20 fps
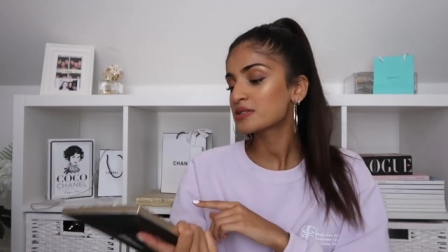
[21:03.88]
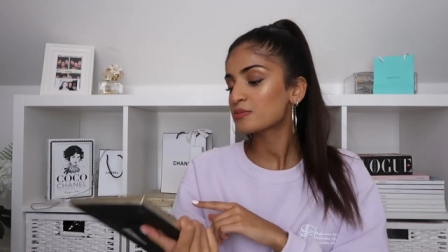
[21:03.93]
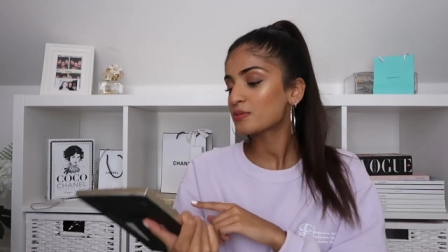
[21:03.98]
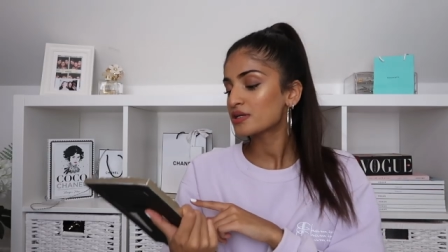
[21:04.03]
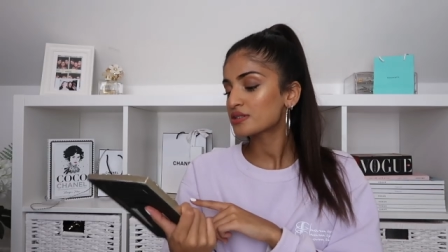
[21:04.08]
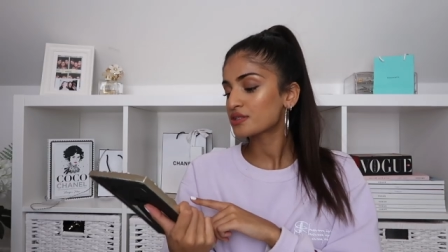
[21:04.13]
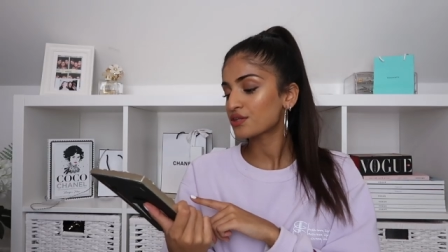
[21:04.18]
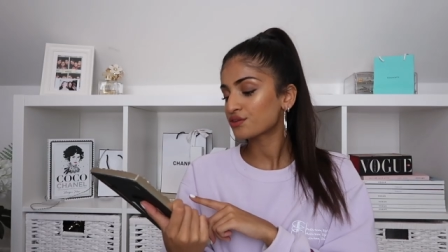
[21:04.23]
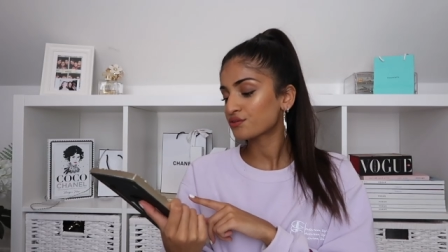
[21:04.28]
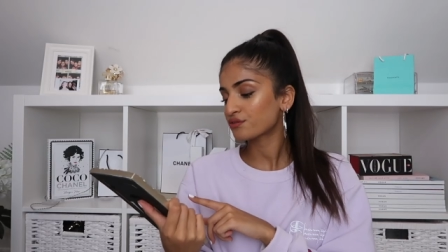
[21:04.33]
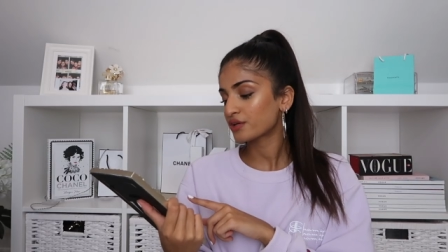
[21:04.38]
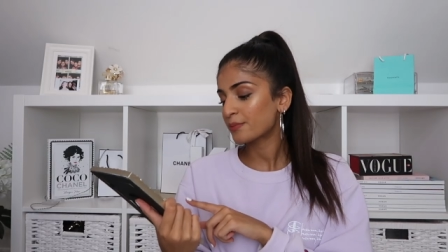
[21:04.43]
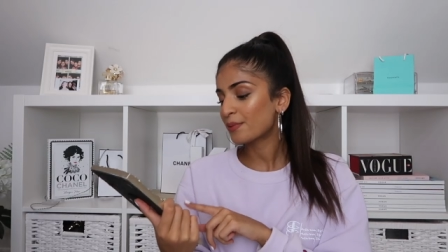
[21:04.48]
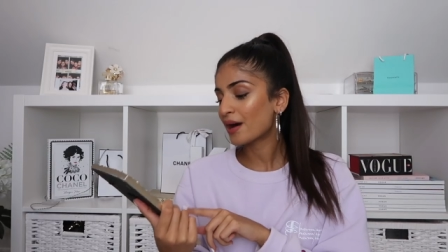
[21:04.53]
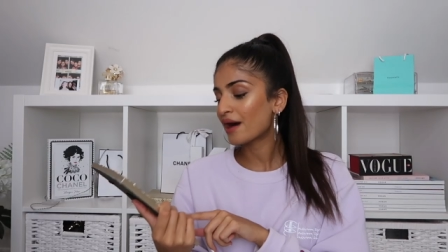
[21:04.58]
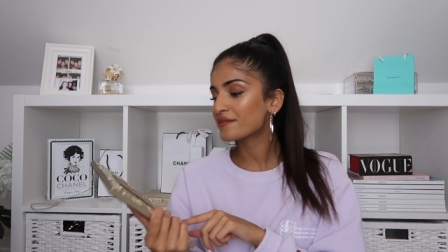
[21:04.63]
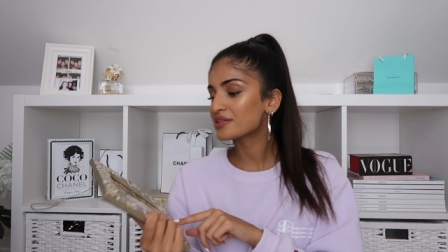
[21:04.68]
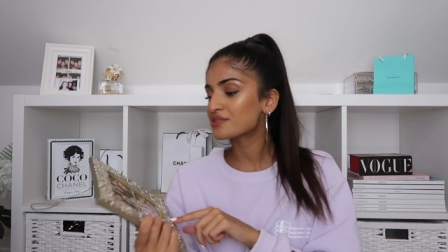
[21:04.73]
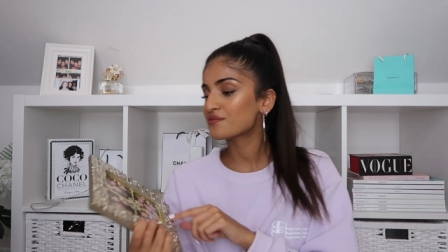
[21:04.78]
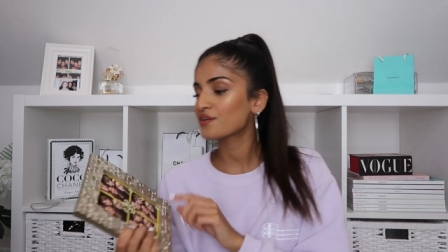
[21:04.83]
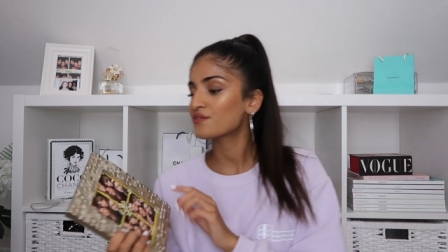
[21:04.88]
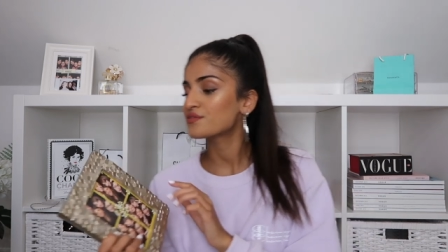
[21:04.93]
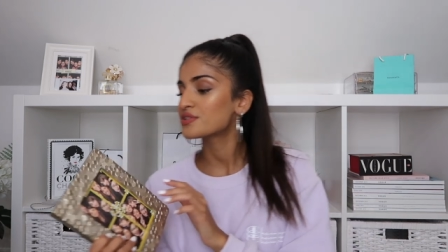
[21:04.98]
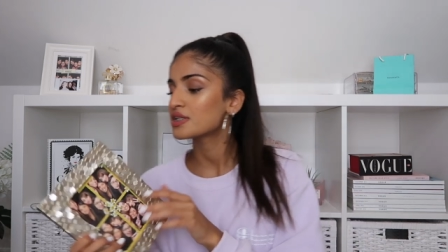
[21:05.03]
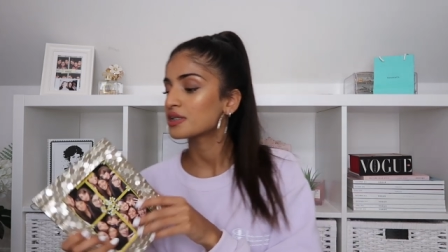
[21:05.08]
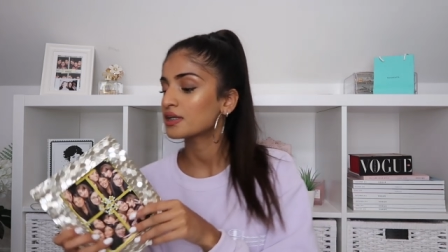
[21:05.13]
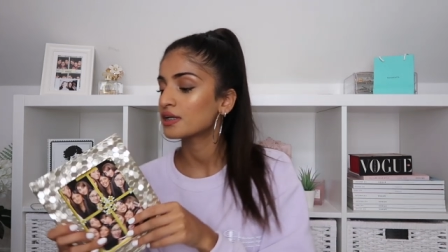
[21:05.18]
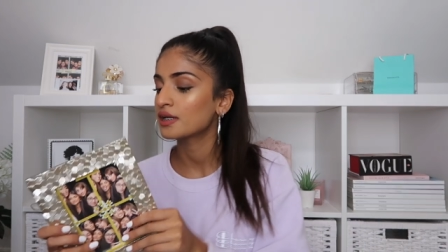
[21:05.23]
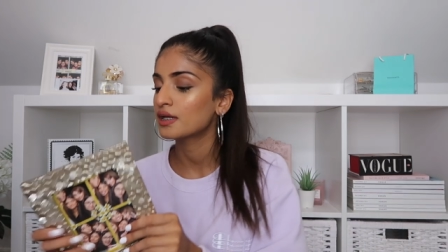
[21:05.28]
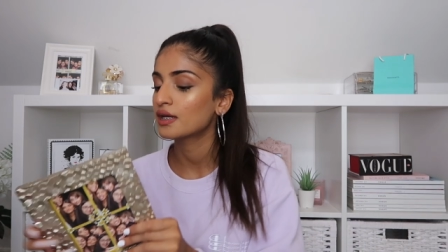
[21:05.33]
This was three pounds
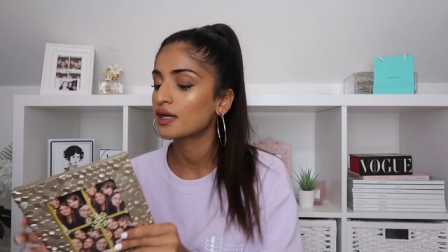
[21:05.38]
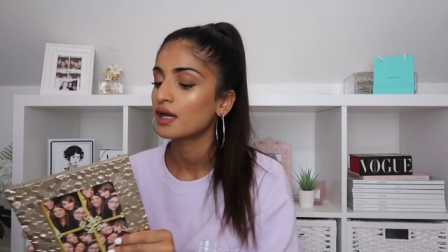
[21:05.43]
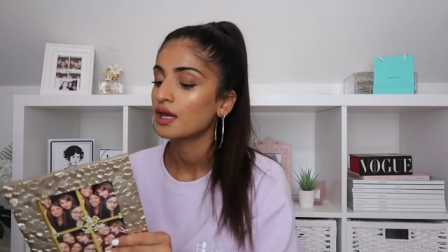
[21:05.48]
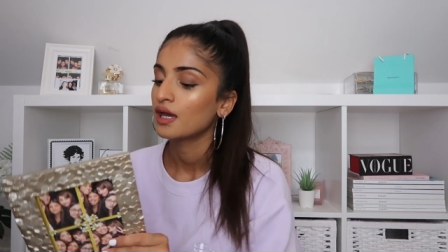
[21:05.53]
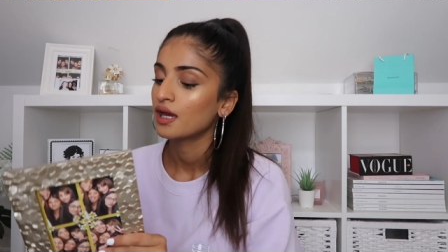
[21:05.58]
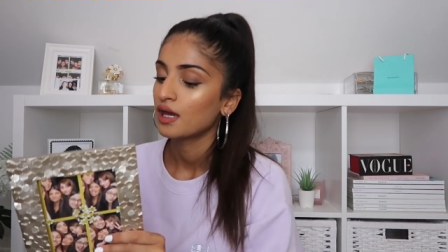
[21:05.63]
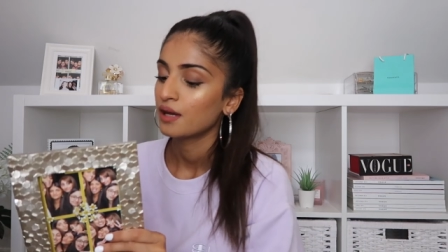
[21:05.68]
fifty